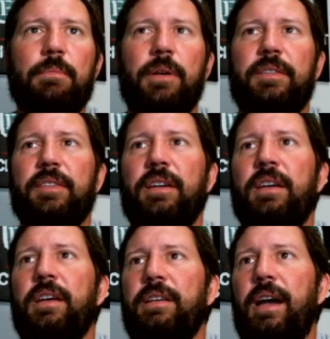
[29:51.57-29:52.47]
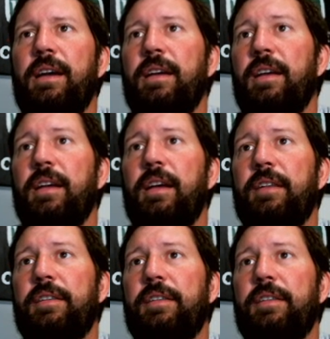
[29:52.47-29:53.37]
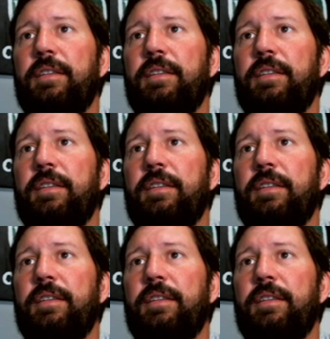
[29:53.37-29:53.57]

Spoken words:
But yeah, it's been,